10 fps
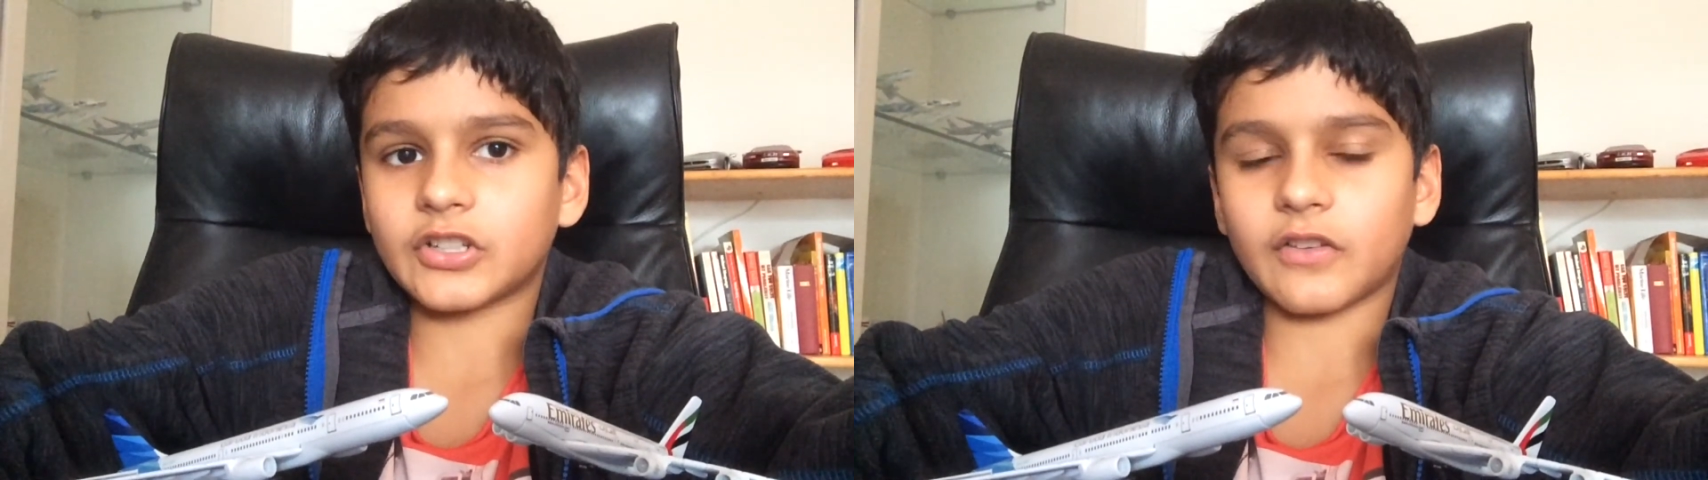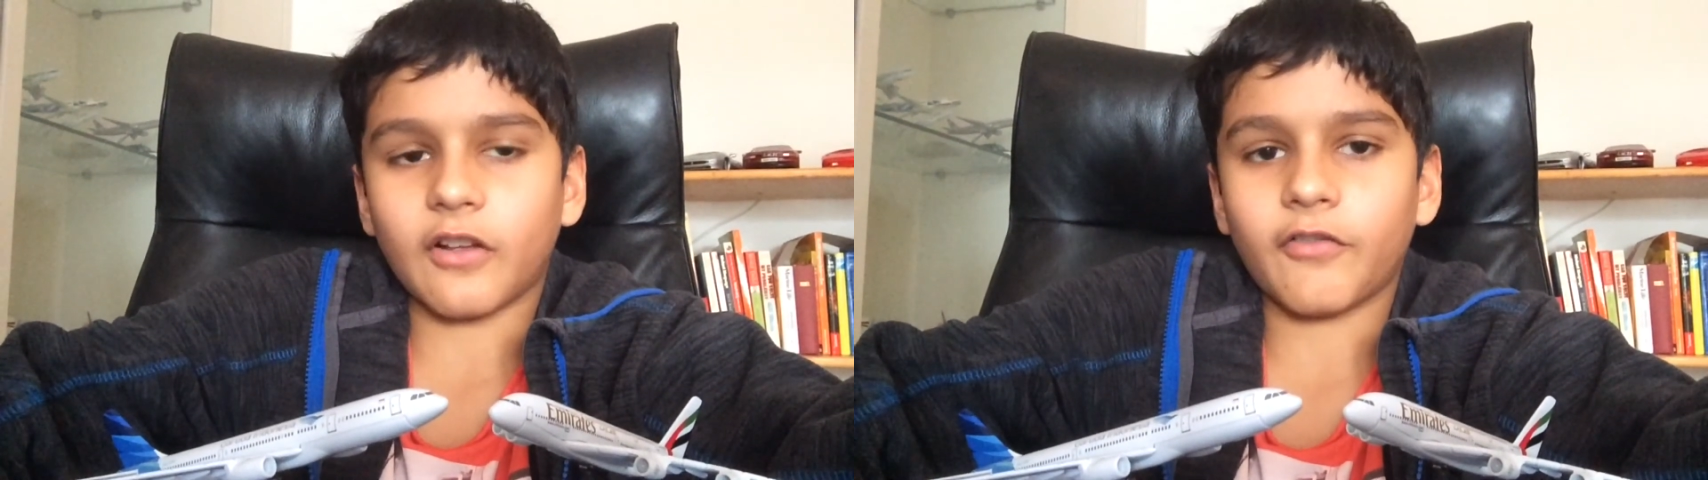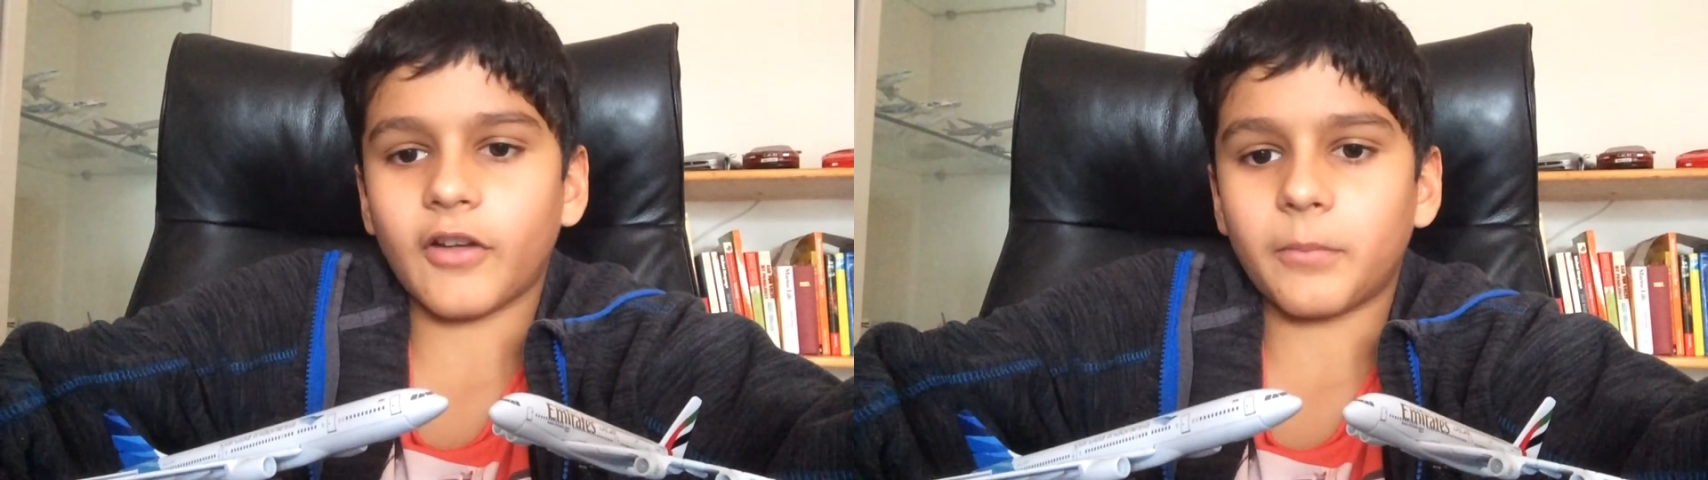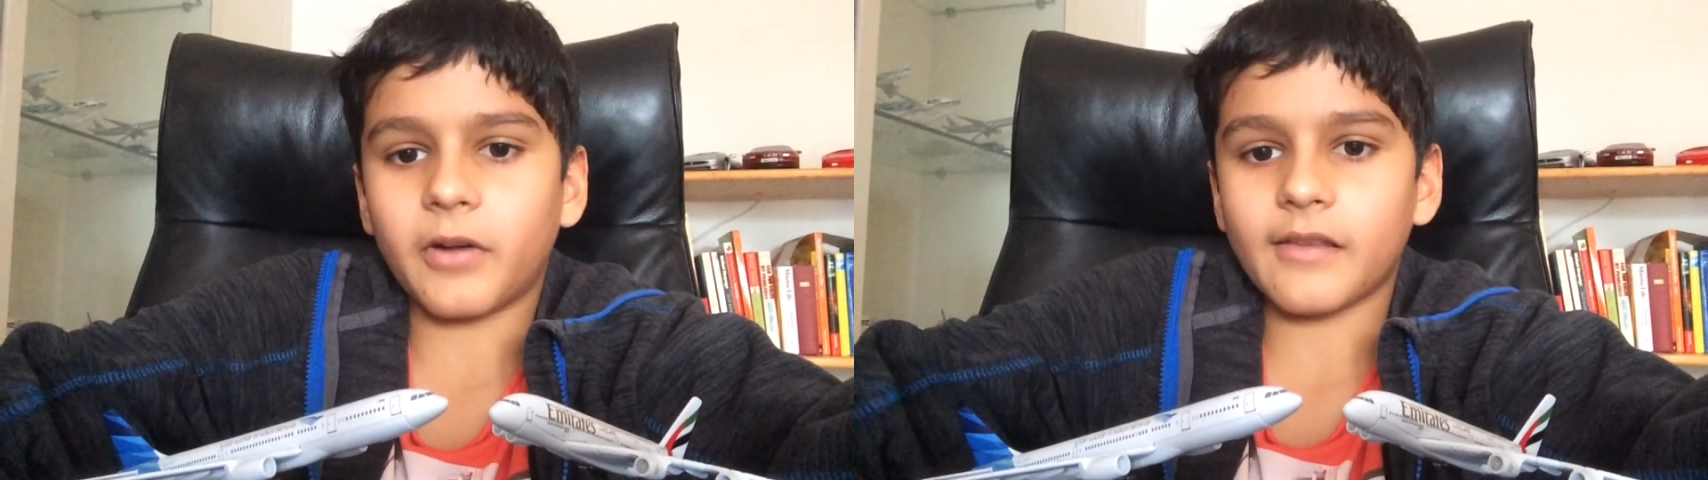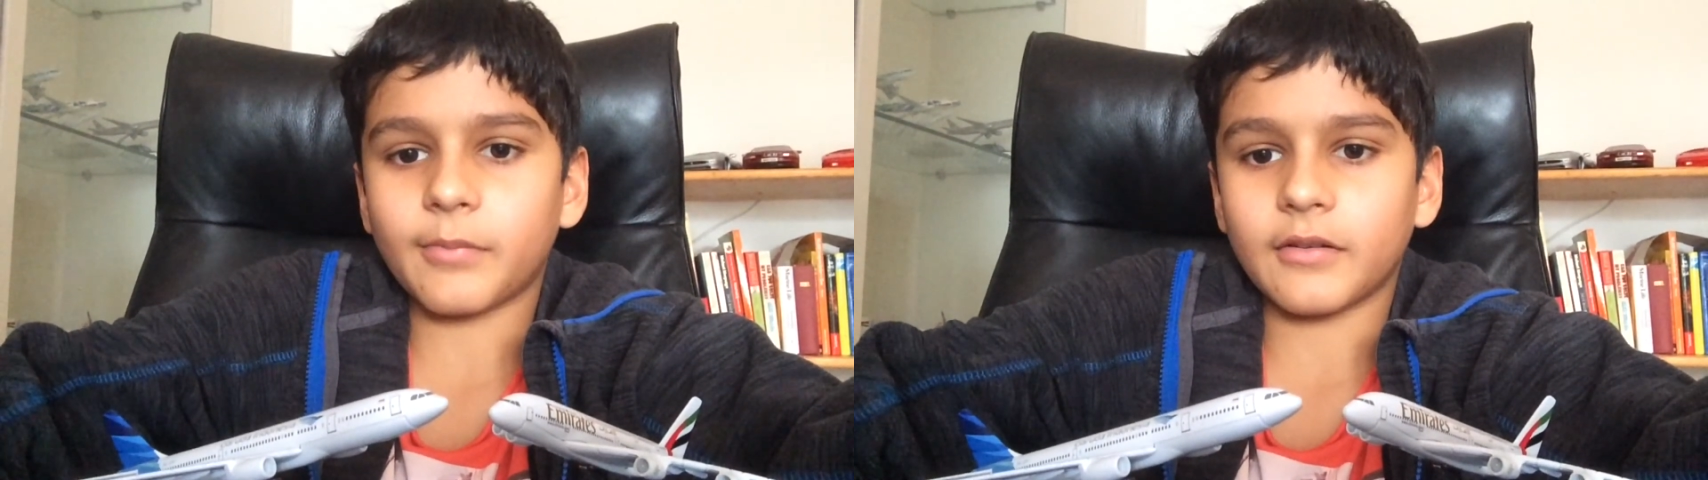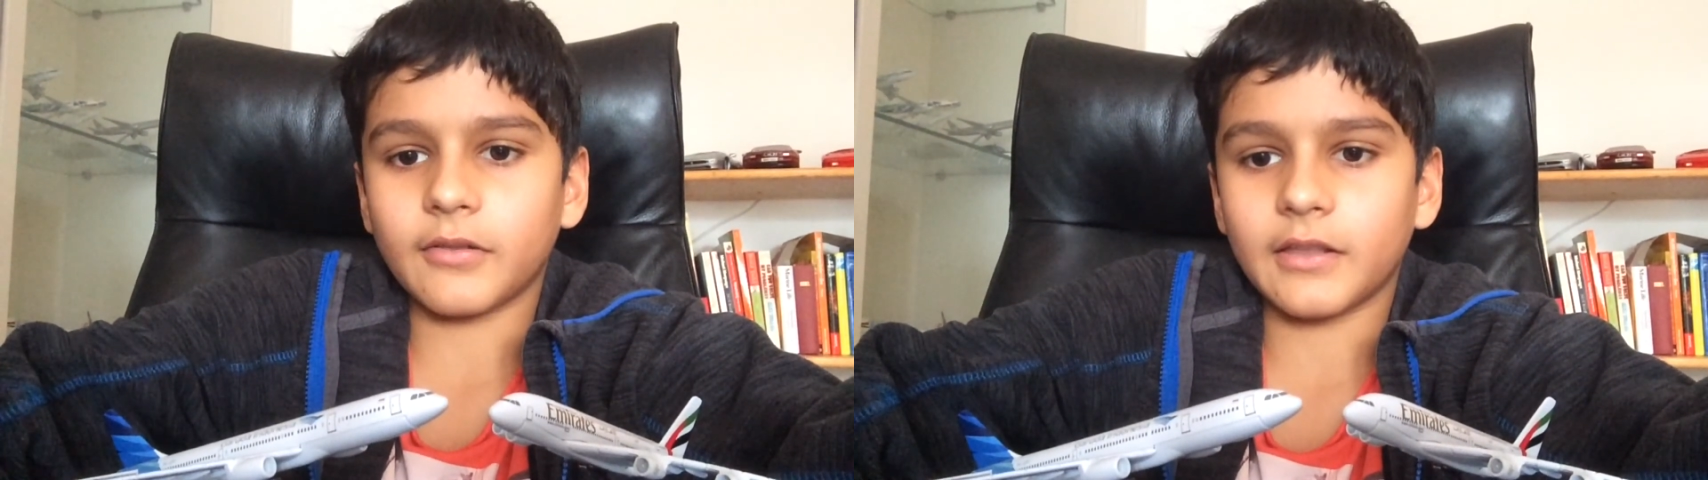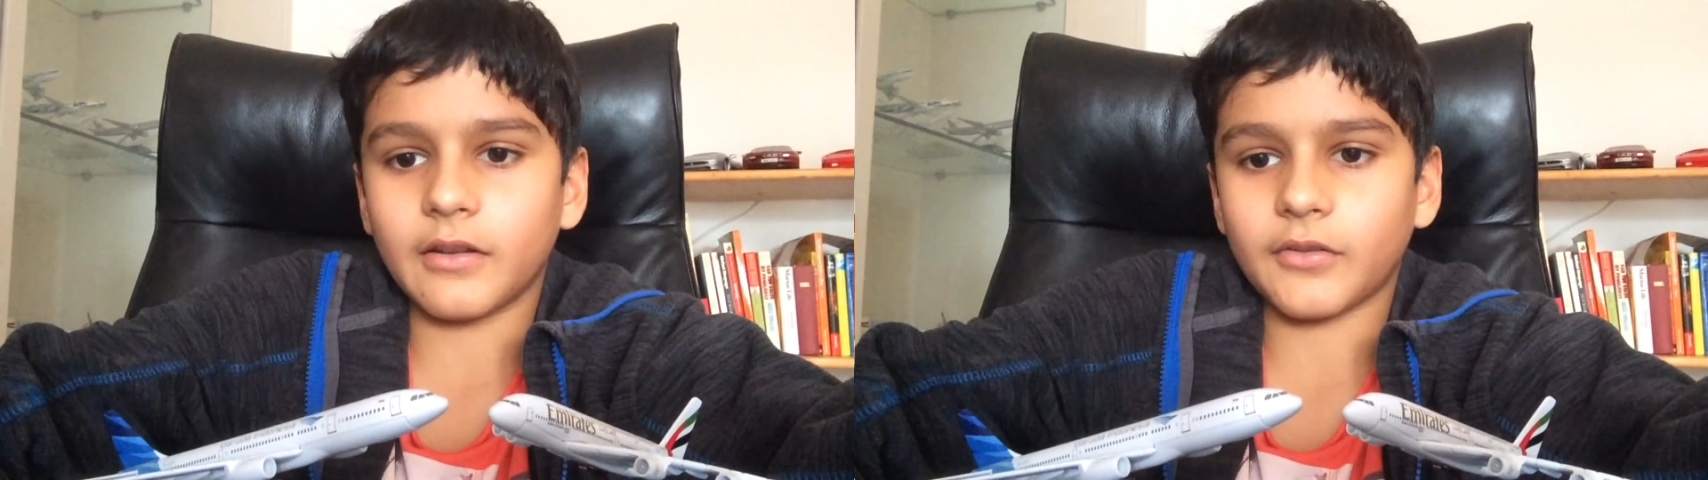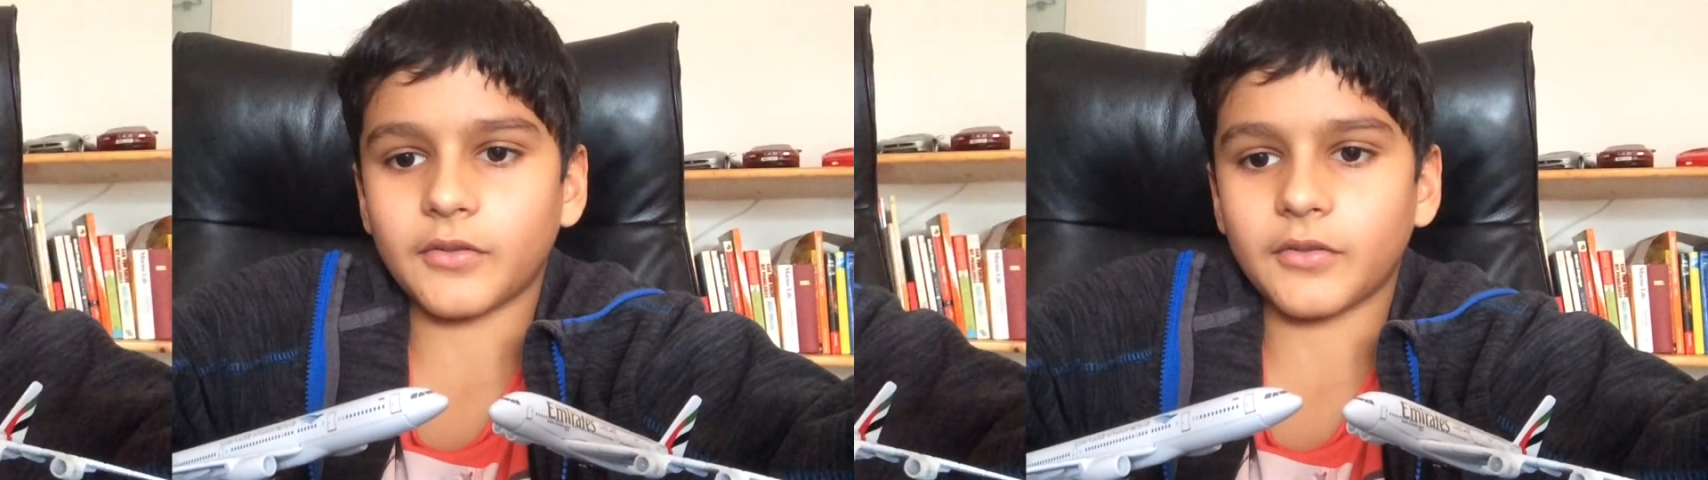just offer a price between those